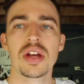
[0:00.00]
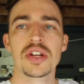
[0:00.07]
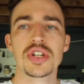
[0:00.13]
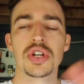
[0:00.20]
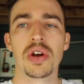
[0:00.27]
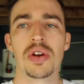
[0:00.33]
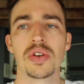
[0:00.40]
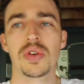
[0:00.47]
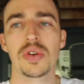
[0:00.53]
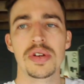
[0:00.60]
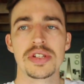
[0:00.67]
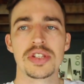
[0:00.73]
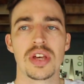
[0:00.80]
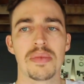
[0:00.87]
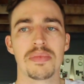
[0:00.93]
showing you
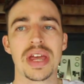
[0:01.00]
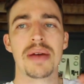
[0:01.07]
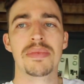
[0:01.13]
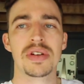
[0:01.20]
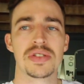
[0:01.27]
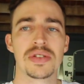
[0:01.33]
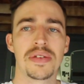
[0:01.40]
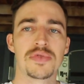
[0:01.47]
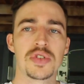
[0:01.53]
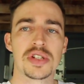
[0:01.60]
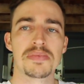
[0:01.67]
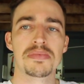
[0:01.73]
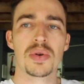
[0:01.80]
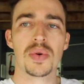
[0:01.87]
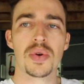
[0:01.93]
some cabinets I've
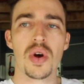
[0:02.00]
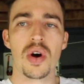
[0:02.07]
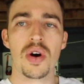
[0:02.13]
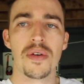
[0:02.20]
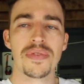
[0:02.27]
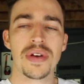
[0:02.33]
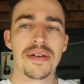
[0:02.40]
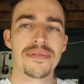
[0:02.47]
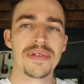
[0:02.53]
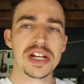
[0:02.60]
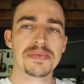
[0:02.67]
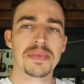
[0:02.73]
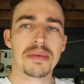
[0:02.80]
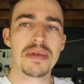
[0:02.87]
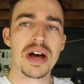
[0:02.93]
just bought off
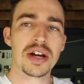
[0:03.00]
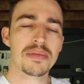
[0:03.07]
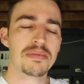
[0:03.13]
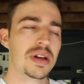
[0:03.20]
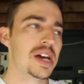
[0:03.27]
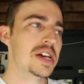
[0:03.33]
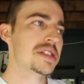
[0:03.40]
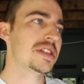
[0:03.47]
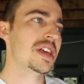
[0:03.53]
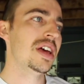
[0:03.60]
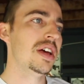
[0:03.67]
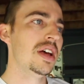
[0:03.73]
Facebook Marketplace,